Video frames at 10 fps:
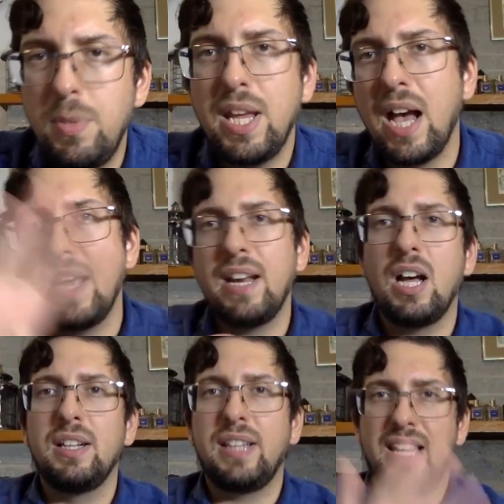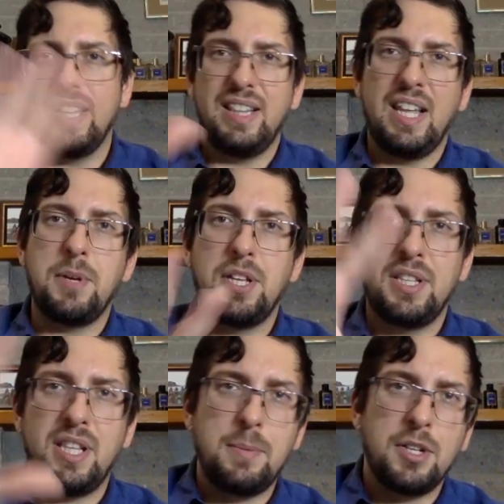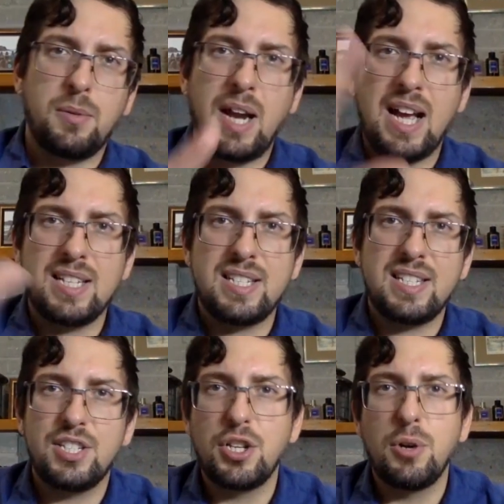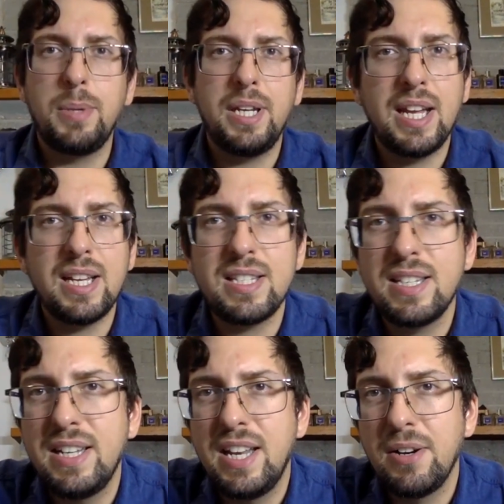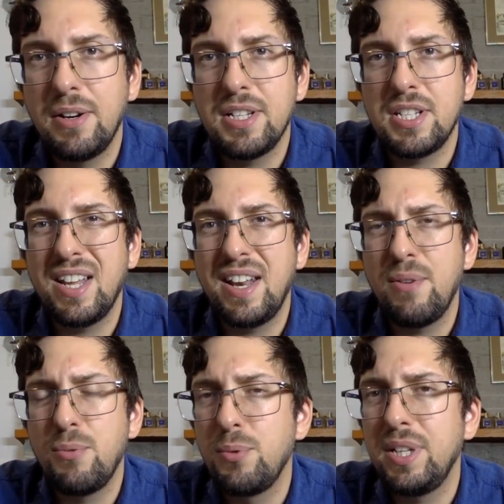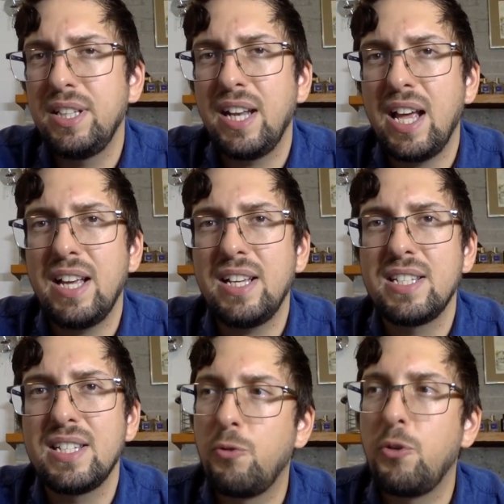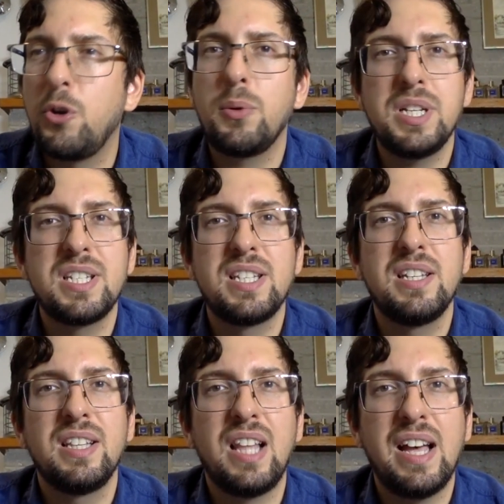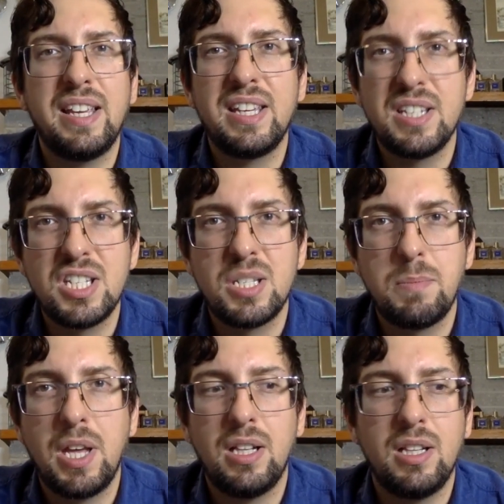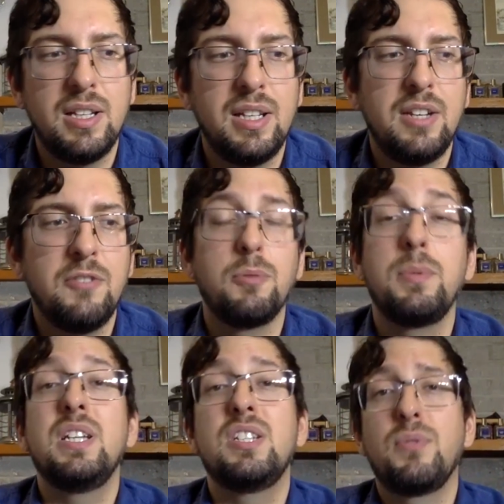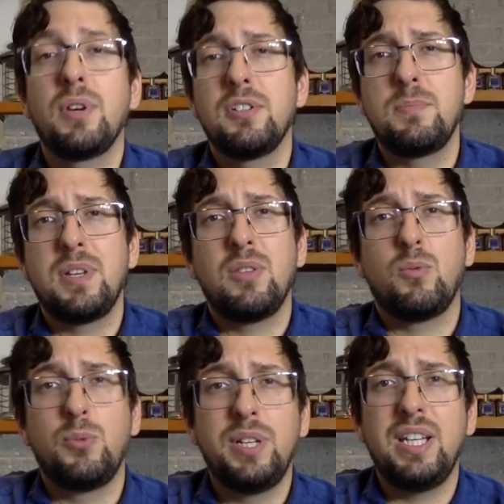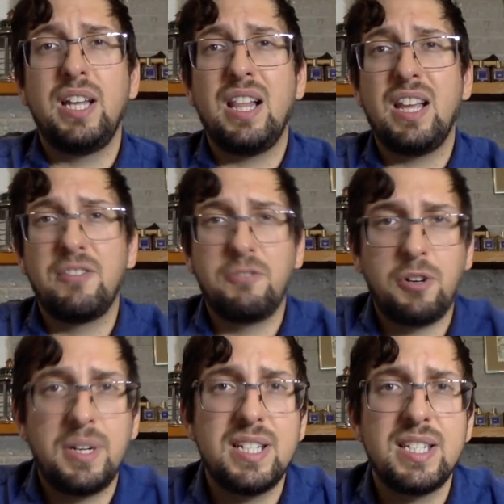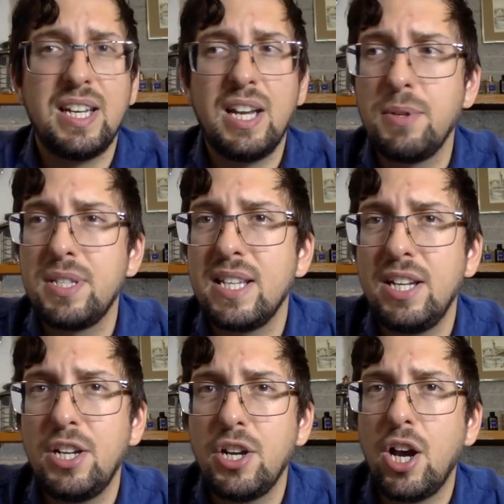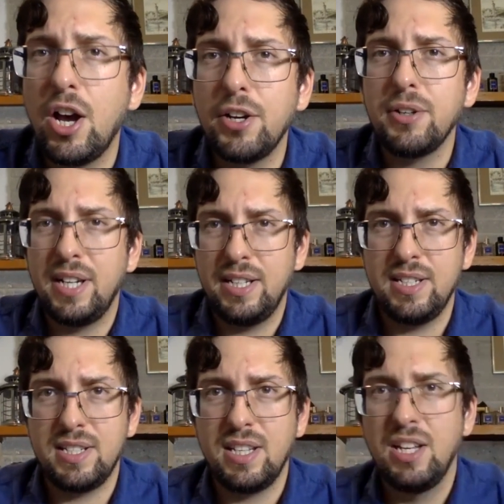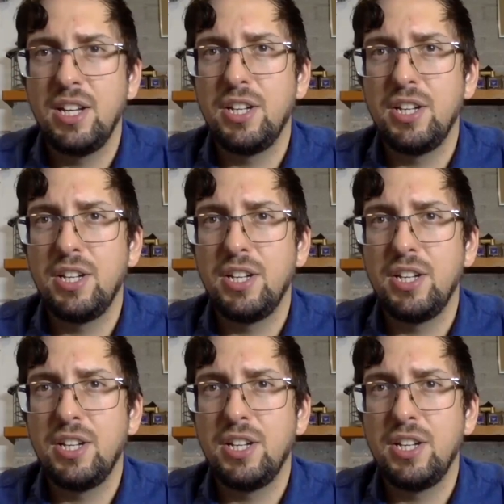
behind all that lemongrass soapiness, there is a really nice forest-like smell. For me, this fragrance smells really like forest, and I would say the hotter it is,